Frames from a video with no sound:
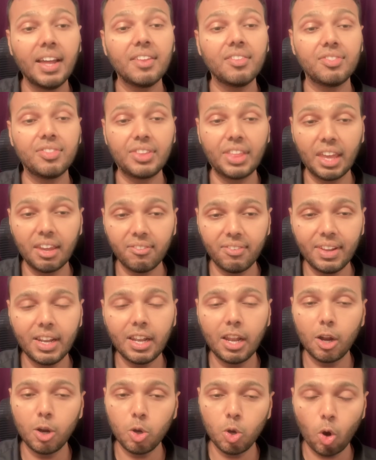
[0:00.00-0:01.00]
They
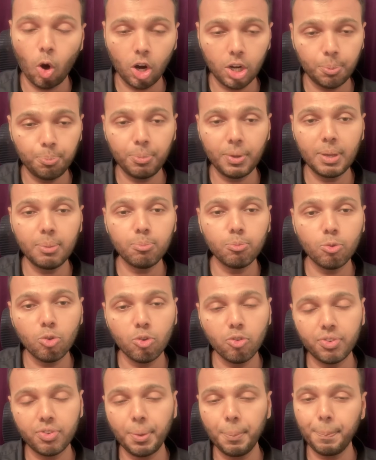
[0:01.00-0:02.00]
will not be
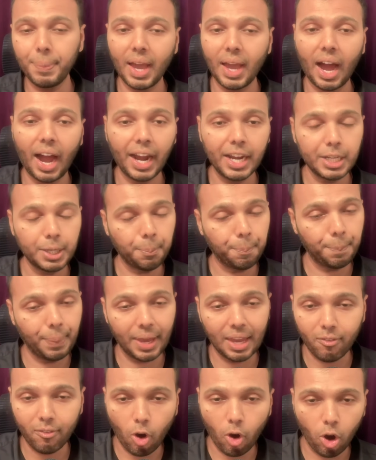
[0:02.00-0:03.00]
moved behind
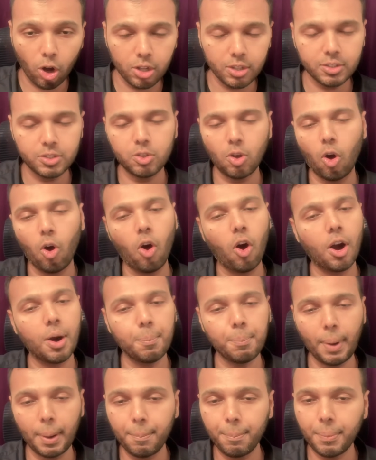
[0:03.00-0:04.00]
paywalls or
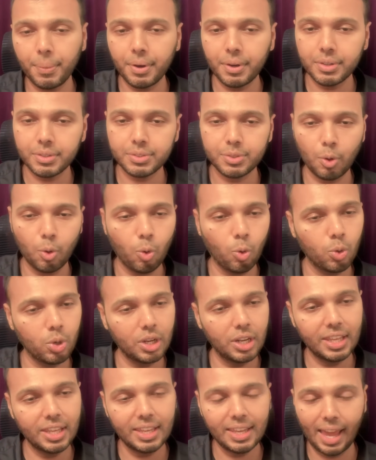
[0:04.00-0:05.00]
members
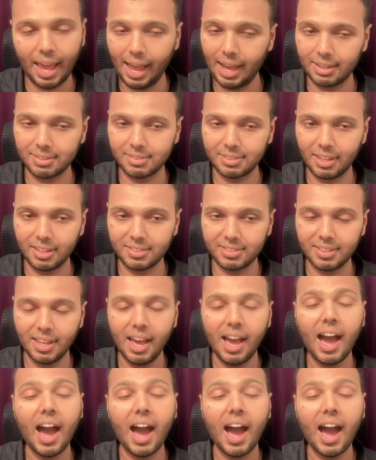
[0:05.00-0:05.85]
only access.